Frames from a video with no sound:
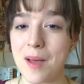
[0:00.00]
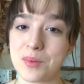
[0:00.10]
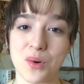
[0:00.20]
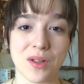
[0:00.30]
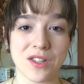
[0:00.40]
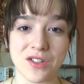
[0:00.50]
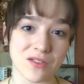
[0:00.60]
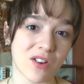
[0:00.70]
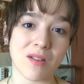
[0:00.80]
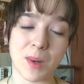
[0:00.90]
up north to
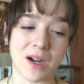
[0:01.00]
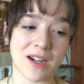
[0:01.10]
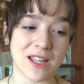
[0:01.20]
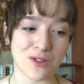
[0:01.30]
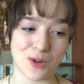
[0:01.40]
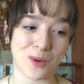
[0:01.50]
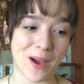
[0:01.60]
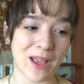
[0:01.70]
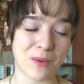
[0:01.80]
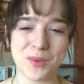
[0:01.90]
Svalbard in
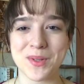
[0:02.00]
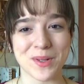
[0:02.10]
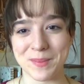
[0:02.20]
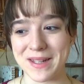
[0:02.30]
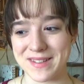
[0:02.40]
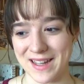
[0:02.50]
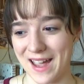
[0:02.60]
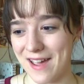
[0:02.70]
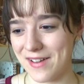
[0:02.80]
Norway, which was amazing.